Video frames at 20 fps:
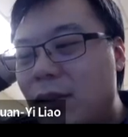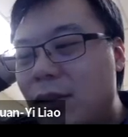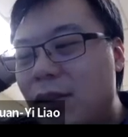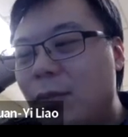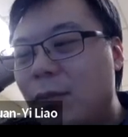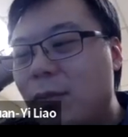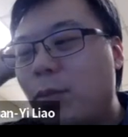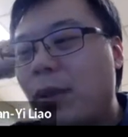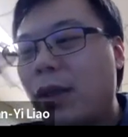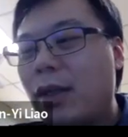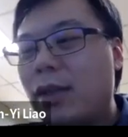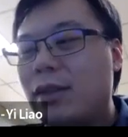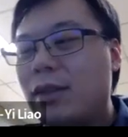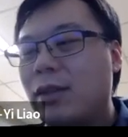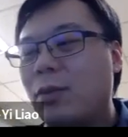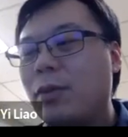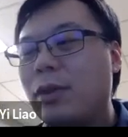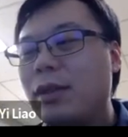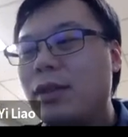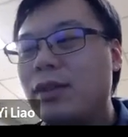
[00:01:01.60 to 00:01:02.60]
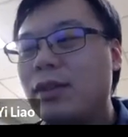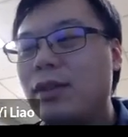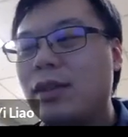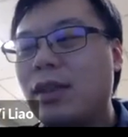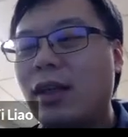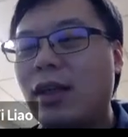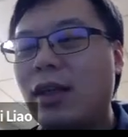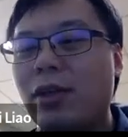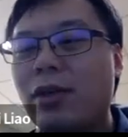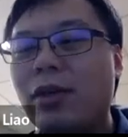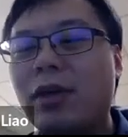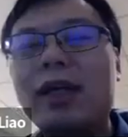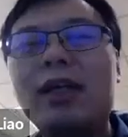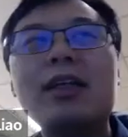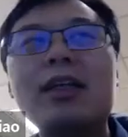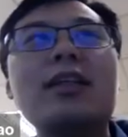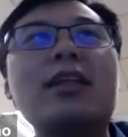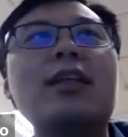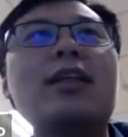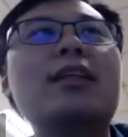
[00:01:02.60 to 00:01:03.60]
space with
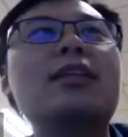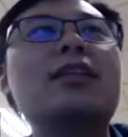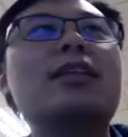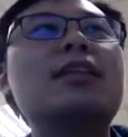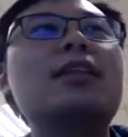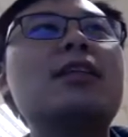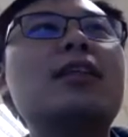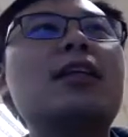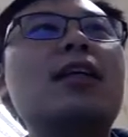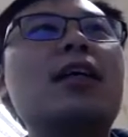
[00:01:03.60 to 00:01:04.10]
singularities.